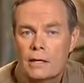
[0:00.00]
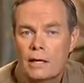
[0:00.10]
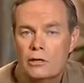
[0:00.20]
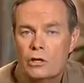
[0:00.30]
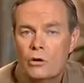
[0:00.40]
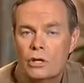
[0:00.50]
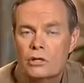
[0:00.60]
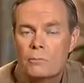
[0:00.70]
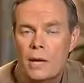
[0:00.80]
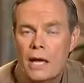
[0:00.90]
And you know, in
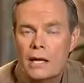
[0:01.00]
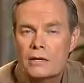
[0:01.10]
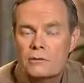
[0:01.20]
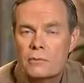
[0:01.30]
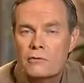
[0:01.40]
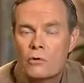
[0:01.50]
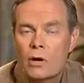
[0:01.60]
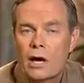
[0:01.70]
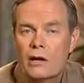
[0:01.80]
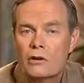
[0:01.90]
the past,
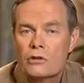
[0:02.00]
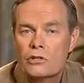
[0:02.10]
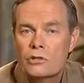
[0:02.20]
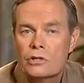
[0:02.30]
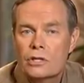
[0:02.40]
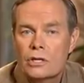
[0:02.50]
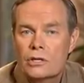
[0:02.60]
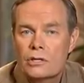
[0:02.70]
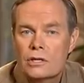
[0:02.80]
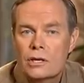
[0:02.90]
before I understood
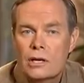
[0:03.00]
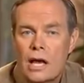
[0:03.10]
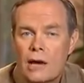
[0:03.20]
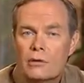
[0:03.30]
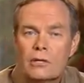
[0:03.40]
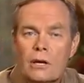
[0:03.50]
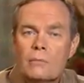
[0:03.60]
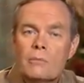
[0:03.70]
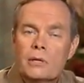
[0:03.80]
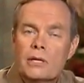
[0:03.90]
this, I would come
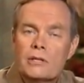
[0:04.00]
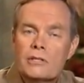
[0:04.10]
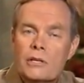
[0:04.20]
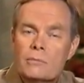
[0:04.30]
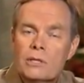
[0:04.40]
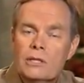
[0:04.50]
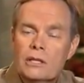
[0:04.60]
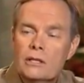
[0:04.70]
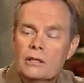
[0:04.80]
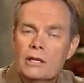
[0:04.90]
up against
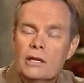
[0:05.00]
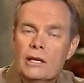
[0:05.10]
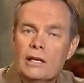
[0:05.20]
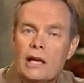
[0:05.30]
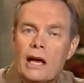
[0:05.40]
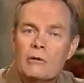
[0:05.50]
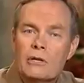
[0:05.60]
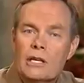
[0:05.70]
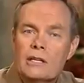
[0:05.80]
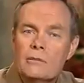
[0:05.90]
something and I would
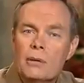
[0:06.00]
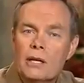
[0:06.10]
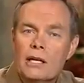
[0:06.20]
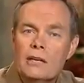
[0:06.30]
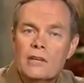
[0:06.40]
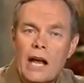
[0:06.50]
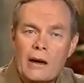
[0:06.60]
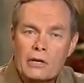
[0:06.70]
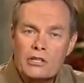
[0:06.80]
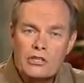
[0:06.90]
need to believe, and I
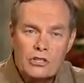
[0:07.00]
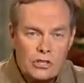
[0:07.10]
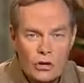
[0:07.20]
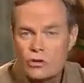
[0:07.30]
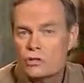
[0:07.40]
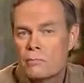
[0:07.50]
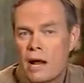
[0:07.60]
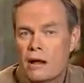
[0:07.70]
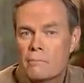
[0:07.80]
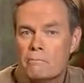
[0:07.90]
would search
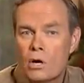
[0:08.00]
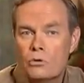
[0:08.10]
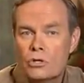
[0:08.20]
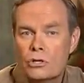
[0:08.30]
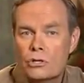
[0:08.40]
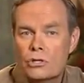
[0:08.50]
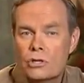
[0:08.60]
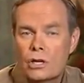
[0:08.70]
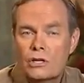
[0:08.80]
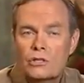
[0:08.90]
my emotions,
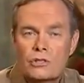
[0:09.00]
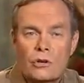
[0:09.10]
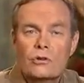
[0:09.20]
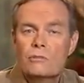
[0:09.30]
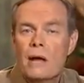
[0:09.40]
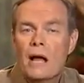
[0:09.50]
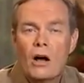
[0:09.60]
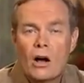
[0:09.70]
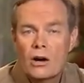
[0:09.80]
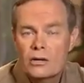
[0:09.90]
search my
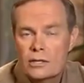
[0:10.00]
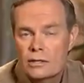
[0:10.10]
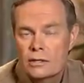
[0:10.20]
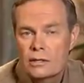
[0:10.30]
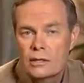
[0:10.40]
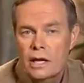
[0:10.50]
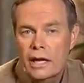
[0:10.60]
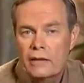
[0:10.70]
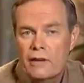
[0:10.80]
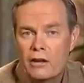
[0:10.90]
heart,
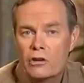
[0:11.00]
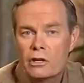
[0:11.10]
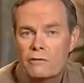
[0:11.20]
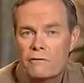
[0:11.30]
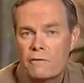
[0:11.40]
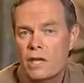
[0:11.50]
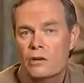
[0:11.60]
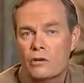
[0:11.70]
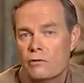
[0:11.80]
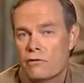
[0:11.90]
and if I couldn't
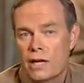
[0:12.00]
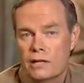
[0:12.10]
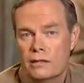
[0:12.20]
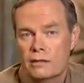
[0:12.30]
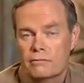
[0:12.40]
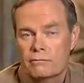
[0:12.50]
feel faith,